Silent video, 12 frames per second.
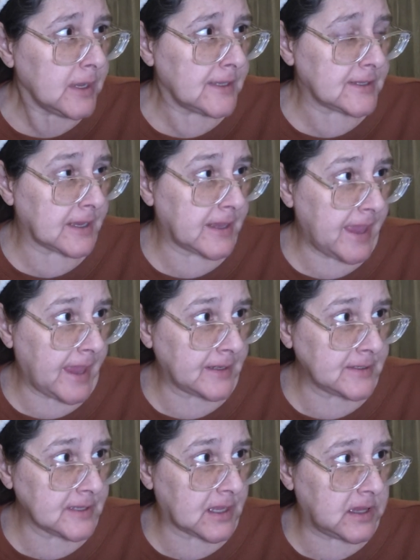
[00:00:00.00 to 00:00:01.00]
It,
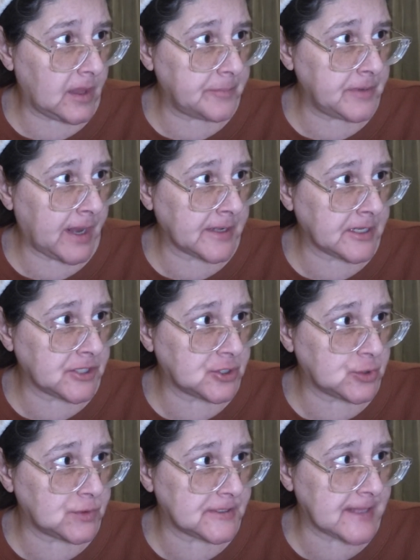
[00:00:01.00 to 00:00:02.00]
again, Club
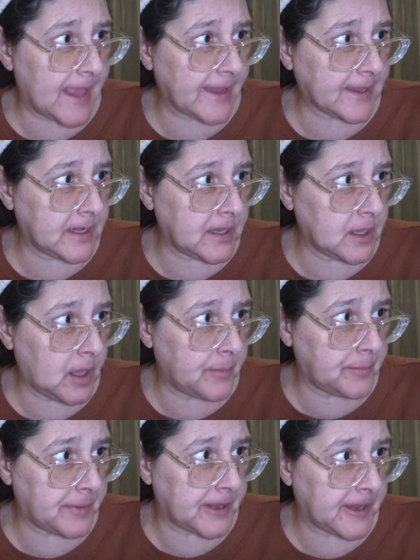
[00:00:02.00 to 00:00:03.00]
92, Slacken and
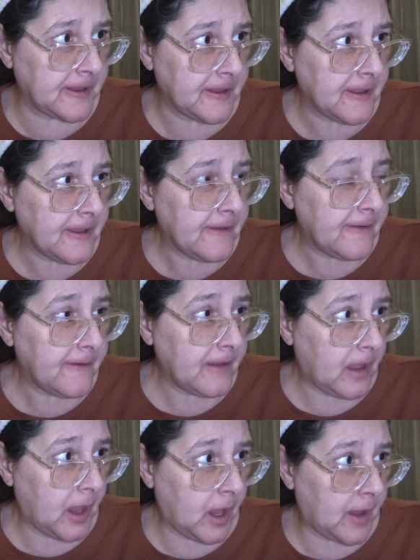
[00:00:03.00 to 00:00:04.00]
Company.
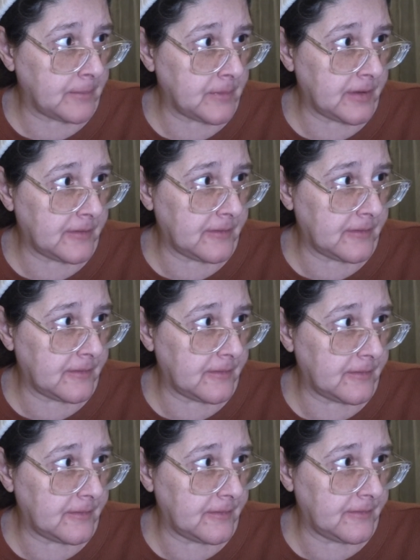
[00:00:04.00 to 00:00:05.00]

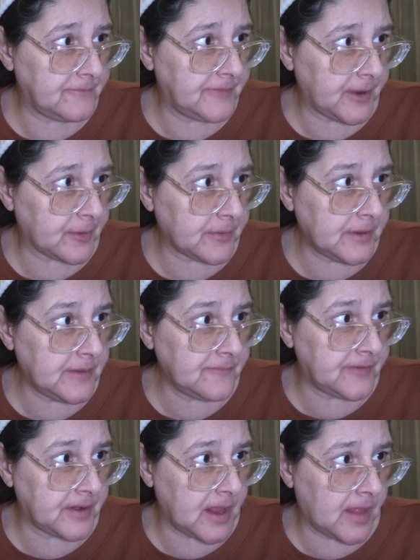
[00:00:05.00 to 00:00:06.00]
Very
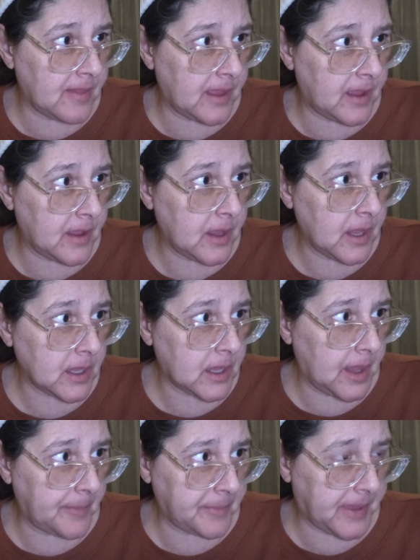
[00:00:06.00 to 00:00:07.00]
vanilla
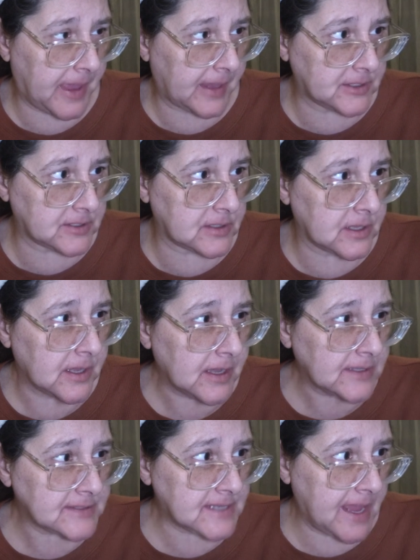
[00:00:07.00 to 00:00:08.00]
cupcake.
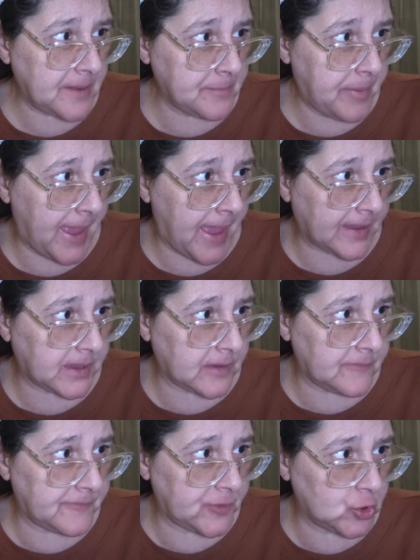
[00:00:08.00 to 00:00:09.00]
10-pack
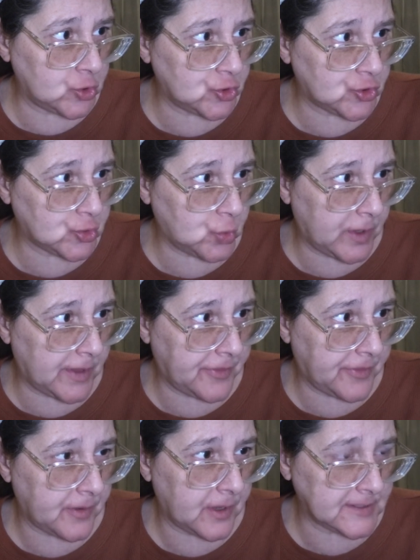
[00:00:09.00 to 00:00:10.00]
infused
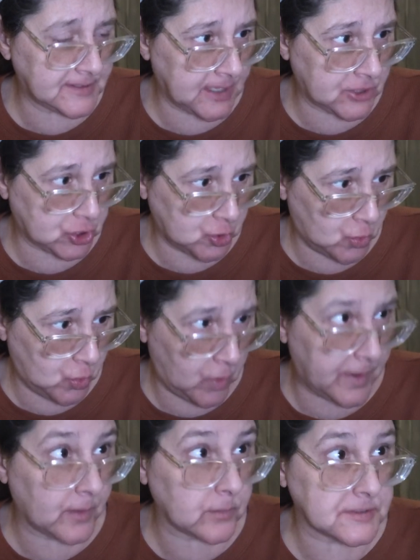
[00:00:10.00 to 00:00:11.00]
with essential
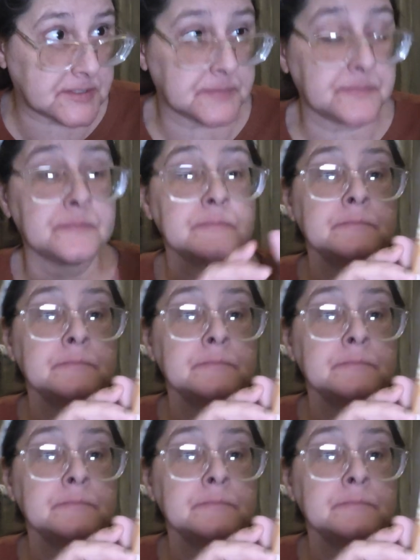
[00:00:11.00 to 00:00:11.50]
oils.